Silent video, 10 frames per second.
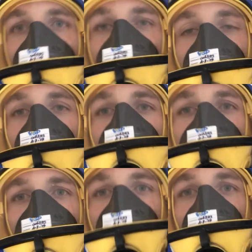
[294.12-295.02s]
they've
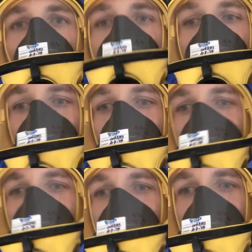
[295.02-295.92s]
removed the
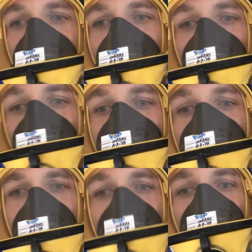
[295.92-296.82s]
linoleum, and they've actually
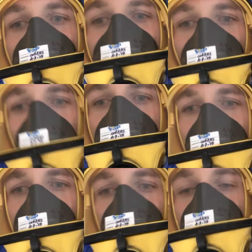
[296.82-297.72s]
sanded the floor
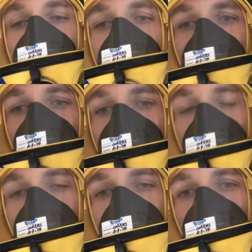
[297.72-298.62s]
down so
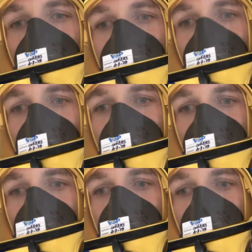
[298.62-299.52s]
that way you can
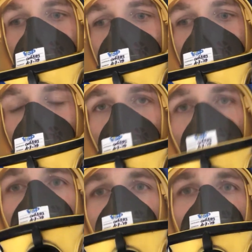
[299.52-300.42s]

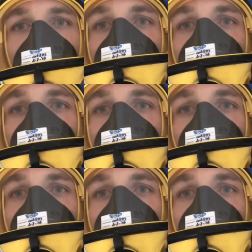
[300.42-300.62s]
remove all the